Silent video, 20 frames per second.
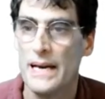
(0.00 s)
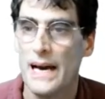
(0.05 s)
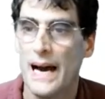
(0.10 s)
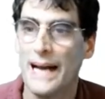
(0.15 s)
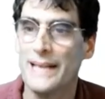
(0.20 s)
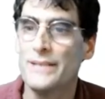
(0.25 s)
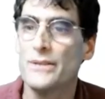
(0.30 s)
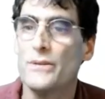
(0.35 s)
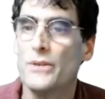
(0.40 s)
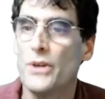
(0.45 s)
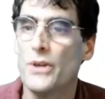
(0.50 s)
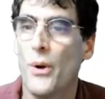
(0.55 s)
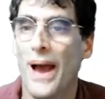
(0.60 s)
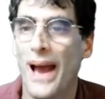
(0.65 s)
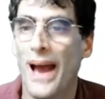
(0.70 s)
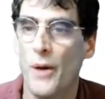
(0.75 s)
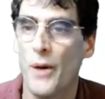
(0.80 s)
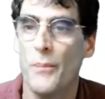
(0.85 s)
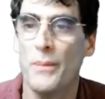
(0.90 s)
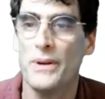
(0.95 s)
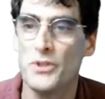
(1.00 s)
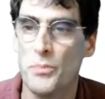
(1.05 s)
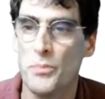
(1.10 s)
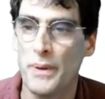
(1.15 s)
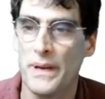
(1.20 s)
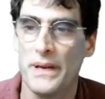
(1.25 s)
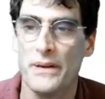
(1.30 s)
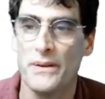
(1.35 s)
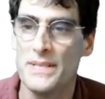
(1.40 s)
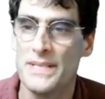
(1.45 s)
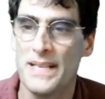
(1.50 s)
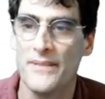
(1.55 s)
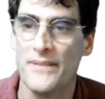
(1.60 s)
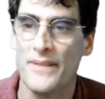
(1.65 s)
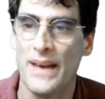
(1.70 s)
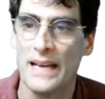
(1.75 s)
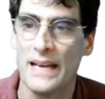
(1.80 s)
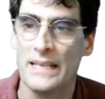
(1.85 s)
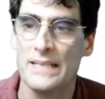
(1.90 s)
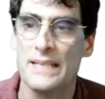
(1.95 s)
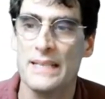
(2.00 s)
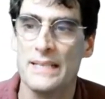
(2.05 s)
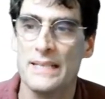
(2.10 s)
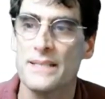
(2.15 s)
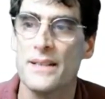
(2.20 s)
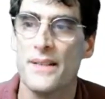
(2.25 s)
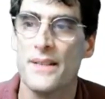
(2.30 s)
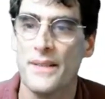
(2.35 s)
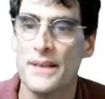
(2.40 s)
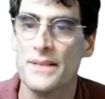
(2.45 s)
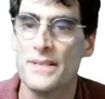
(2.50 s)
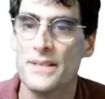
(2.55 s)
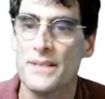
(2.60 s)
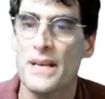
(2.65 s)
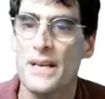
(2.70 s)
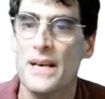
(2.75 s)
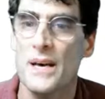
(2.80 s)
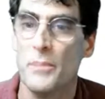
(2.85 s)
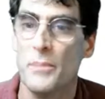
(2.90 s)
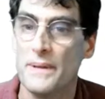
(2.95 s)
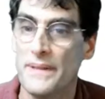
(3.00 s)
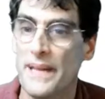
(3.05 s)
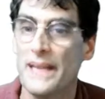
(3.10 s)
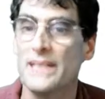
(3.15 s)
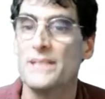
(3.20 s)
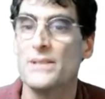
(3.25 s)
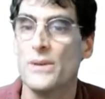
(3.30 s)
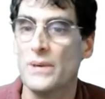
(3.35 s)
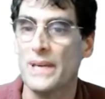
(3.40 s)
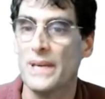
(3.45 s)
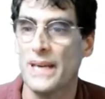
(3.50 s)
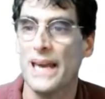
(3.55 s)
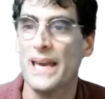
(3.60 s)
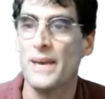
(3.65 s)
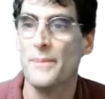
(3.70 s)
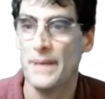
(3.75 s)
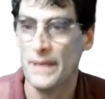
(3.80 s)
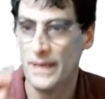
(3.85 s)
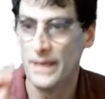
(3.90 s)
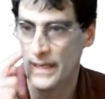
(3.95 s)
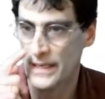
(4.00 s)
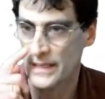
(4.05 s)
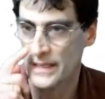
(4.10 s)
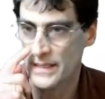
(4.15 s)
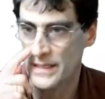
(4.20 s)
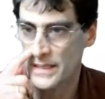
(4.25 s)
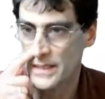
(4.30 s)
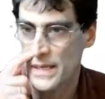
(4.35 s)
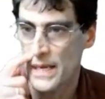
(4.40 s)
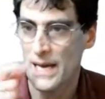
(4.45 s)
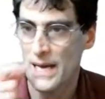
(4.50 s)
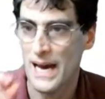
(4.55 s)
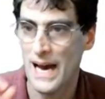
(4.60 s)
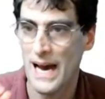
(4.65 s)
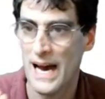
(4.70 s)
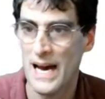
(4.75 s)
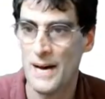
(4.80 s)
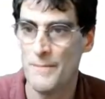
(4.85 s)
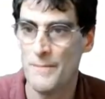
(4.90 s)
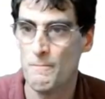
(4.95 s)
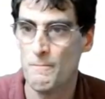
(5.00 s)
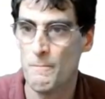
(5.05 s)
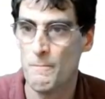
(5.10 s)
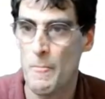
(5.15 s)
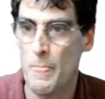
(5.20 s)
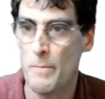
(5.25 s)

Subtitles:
I don't know how much parents have access to this, but that's okay, because a